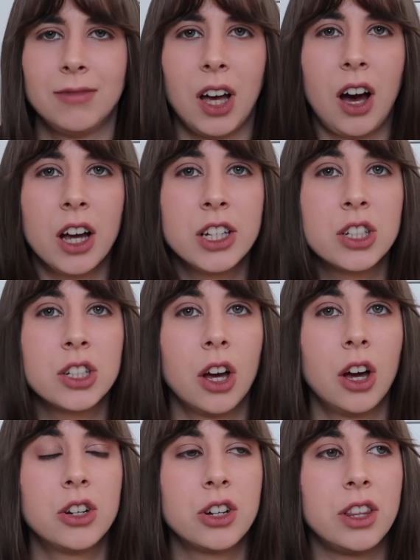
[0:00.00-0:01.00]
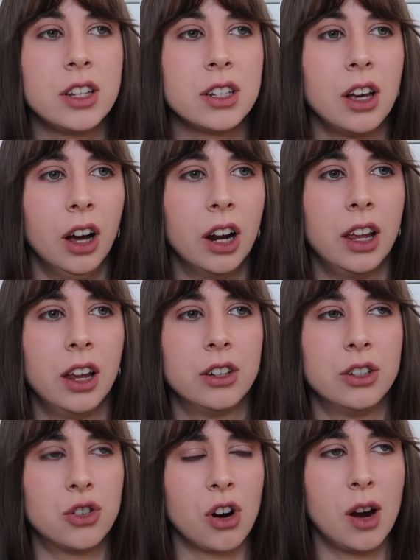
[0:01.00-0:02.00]
I searched this earlier
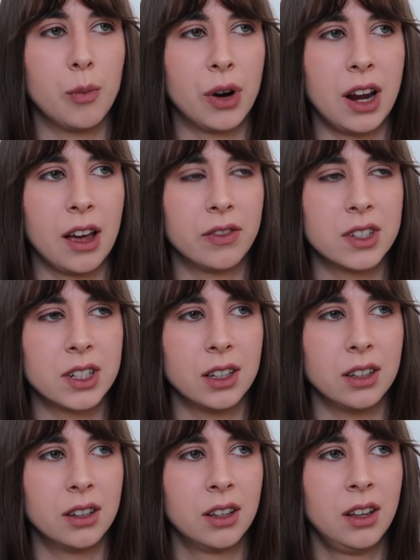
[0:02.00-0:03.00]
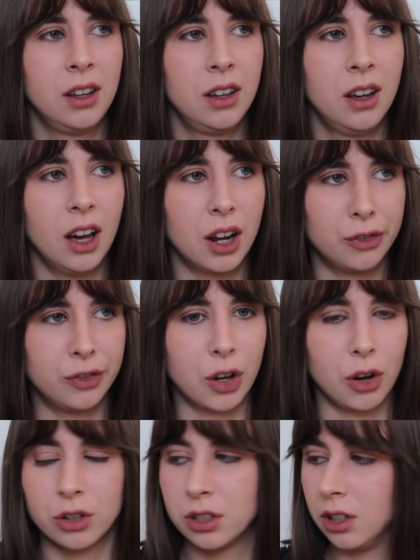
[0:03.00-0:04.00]
to try and pronounce it, and I've
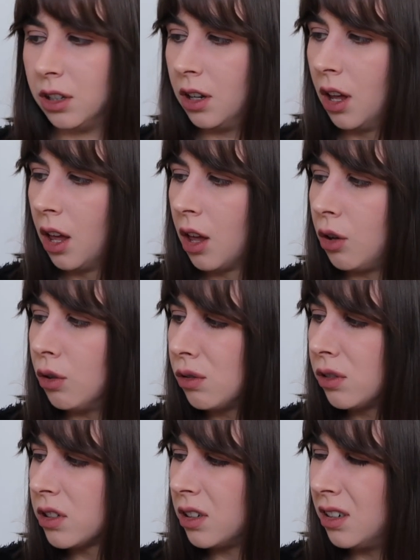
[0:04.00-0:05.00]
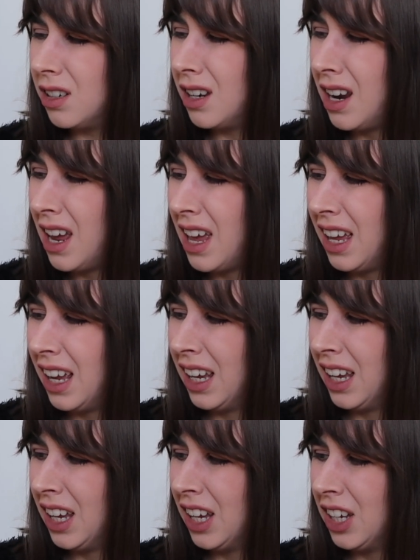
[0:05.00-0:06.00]
forgotten. Gulzan
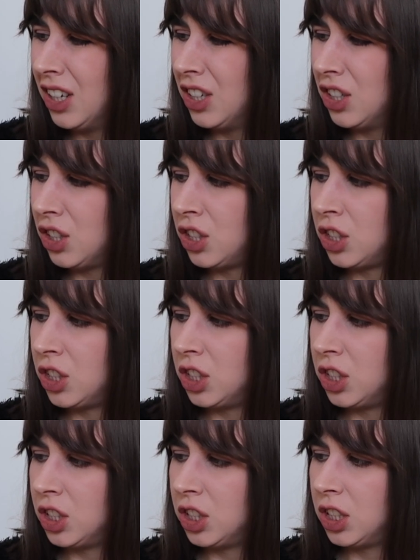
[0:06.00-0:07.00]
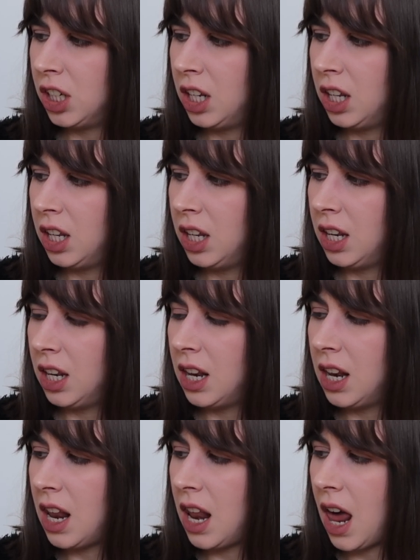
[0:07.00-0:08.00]

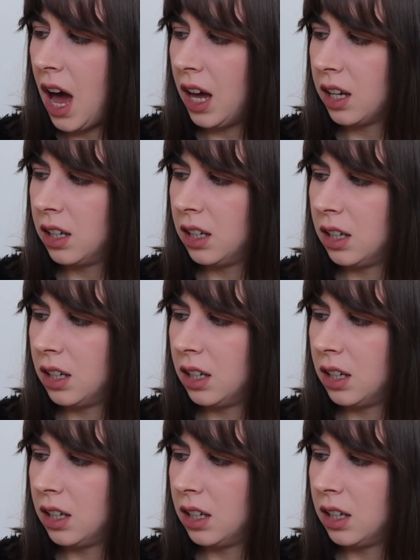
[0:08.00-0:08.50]
Shinag?